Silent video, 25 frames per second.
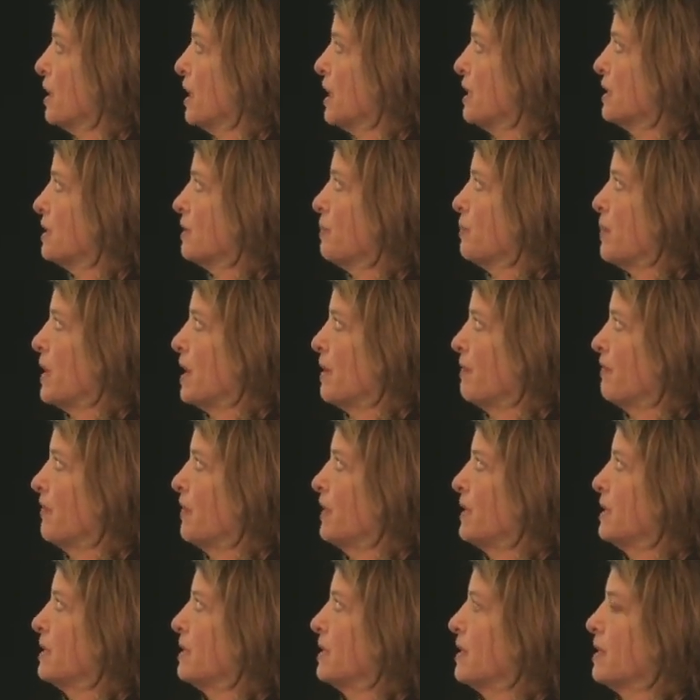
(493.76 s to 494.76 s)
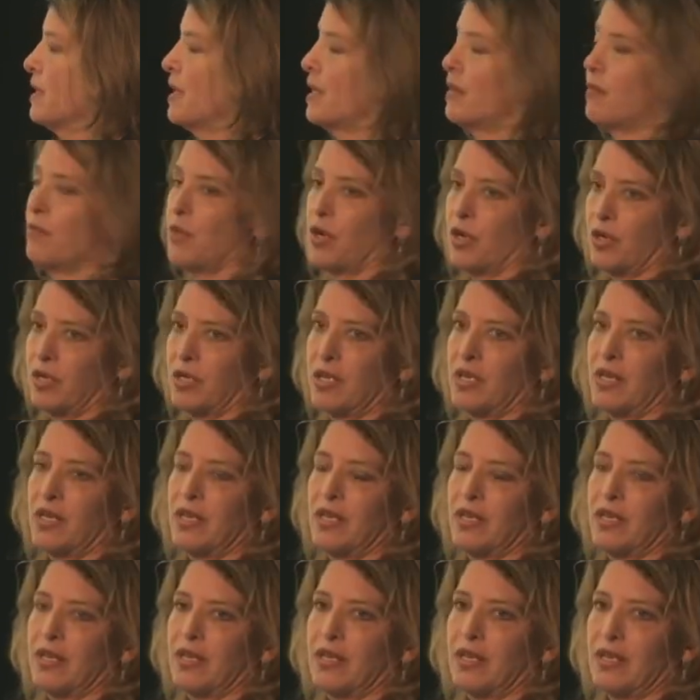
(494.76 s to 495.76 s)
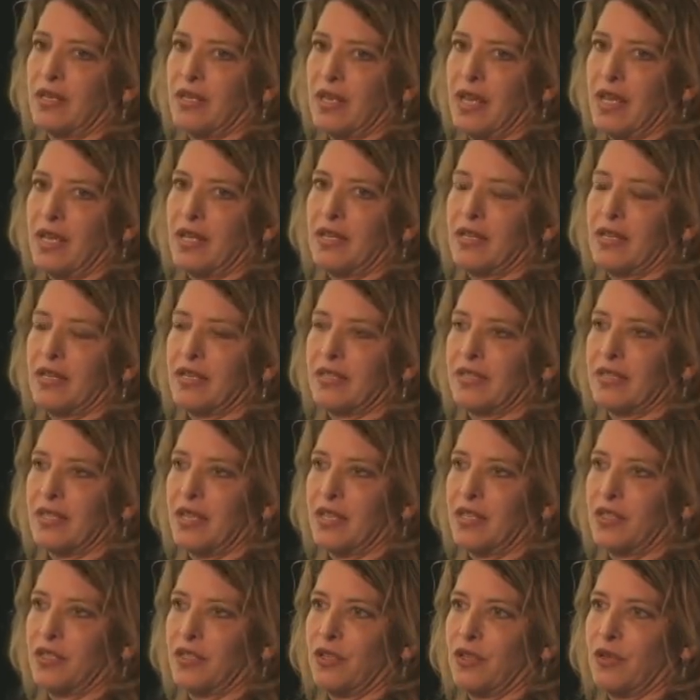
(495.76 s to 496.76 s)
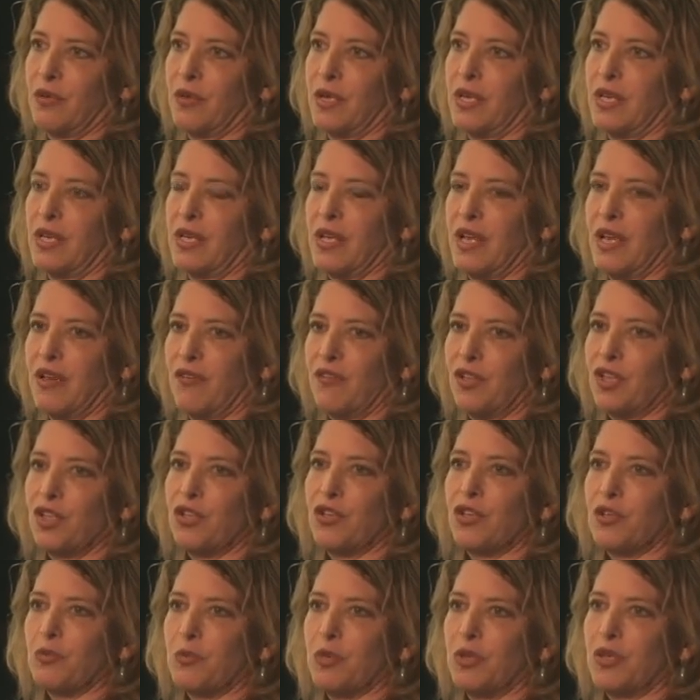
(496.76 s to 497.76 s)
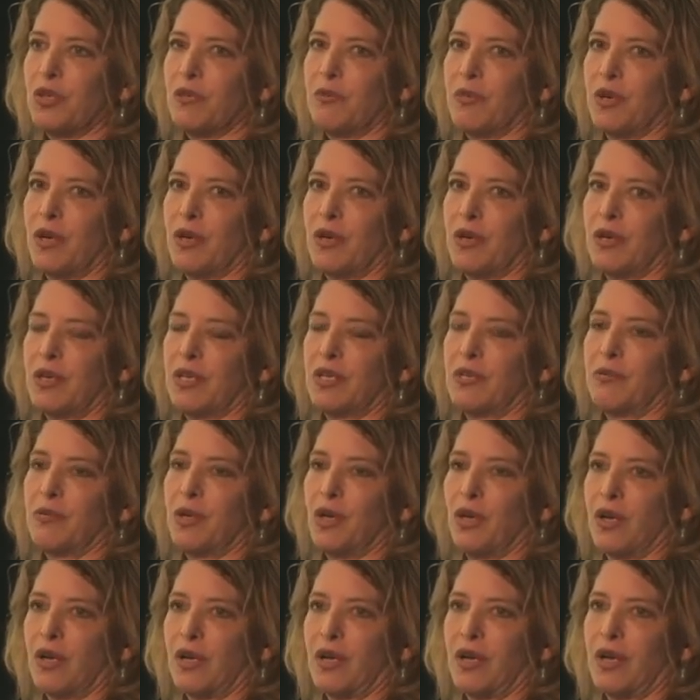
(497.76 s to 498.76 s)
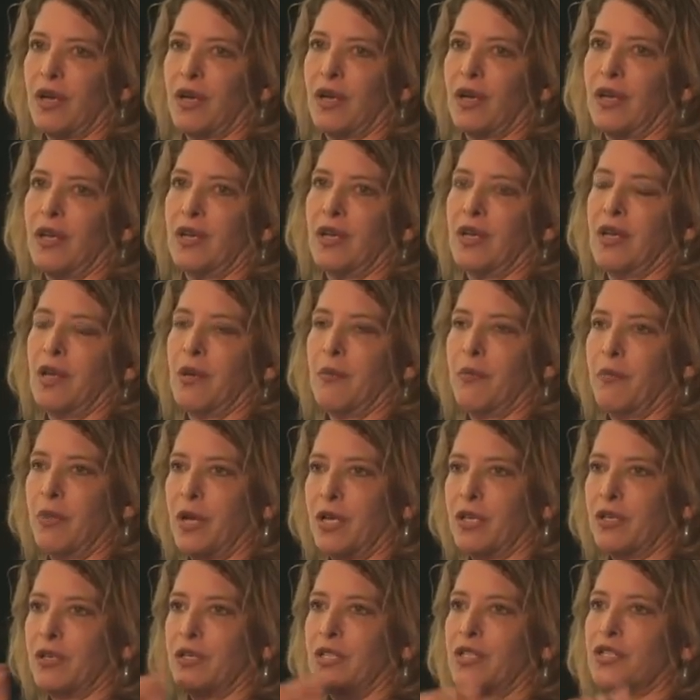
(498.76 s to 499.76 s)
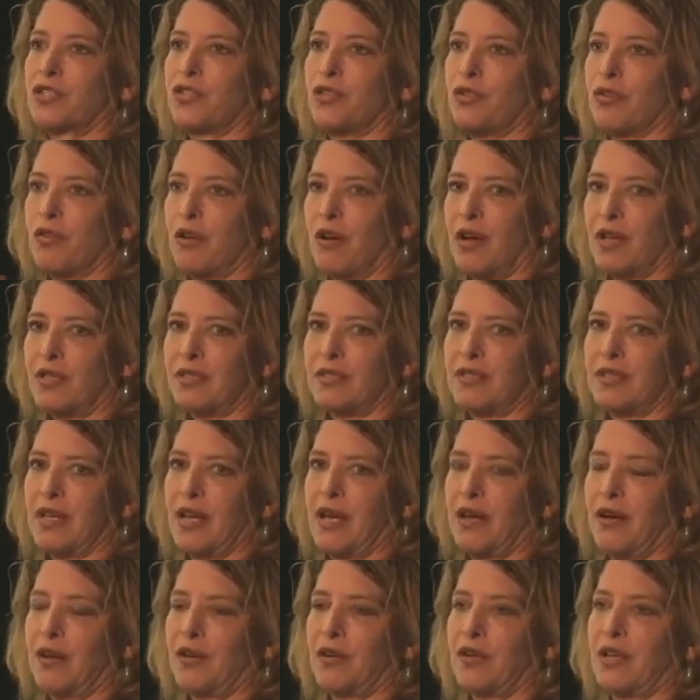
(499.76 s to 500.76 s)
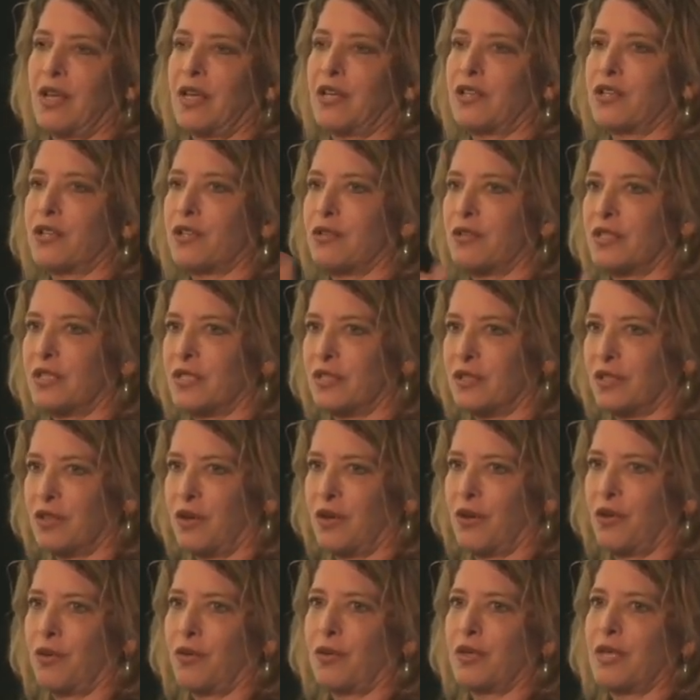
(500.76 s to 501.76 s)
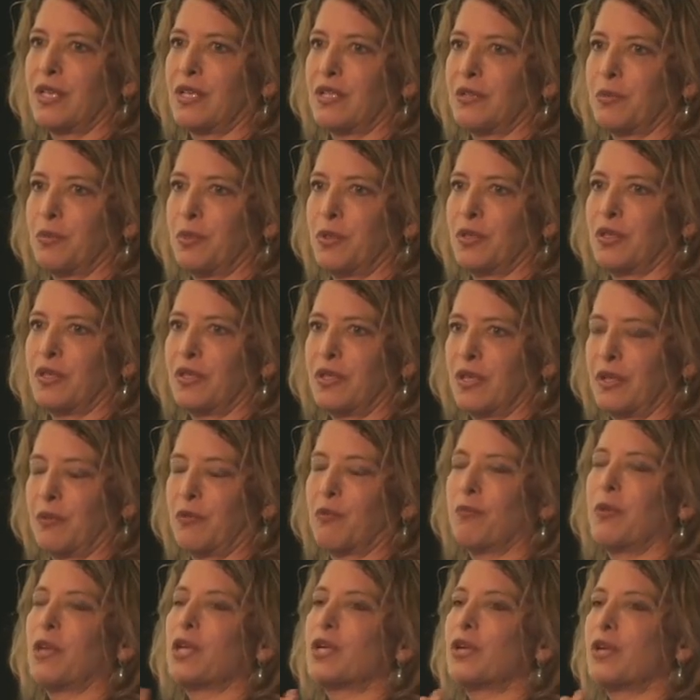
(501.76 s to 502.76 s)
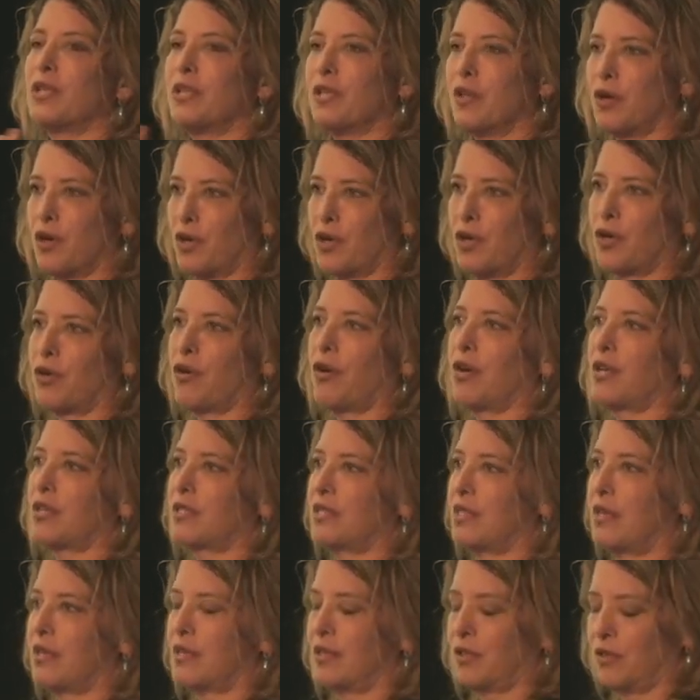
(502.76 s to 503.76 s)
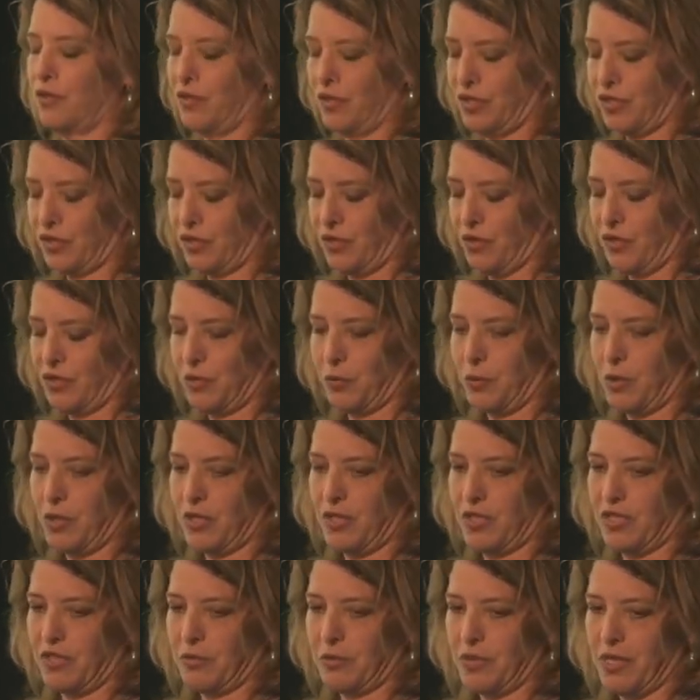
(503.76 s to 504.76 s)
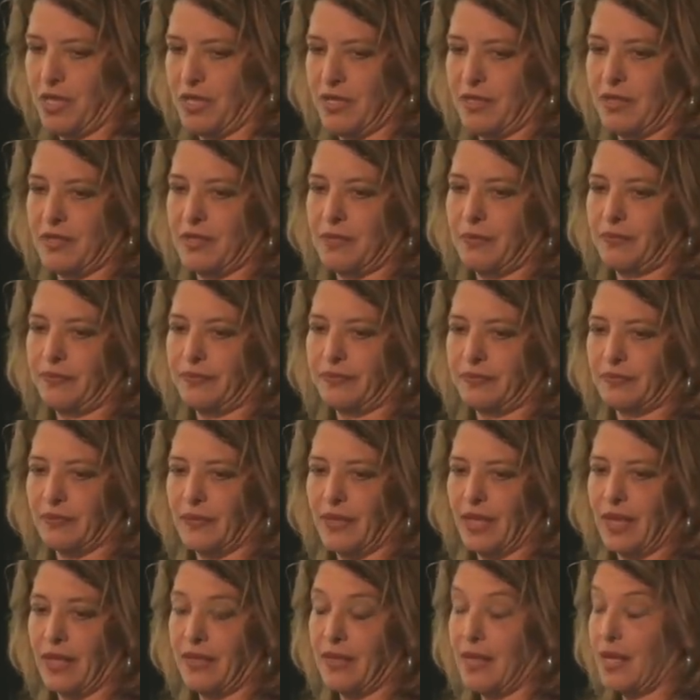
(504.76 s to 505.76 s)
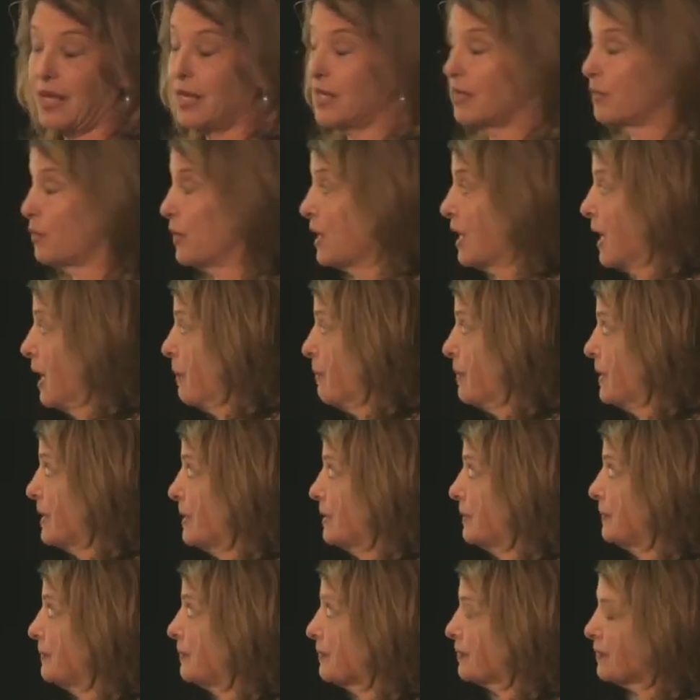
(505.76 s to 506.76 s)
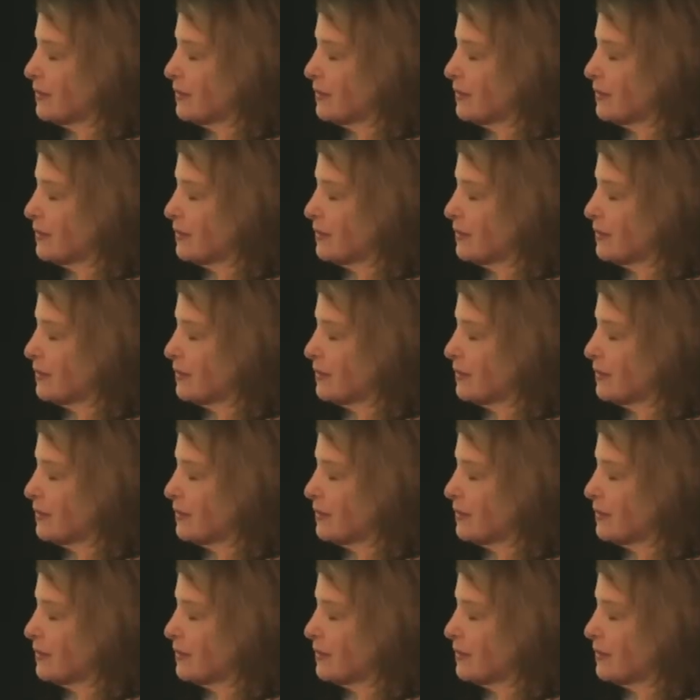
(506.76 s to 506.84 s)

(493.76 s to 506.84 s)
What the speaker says: kinds of pamphlets, and they marketed it, and at the end they said, and in every cookbook in America, butter is crossed out and Crisco is put, and butter and lard are crossed out and Crisco is put in its place. And that is what happened.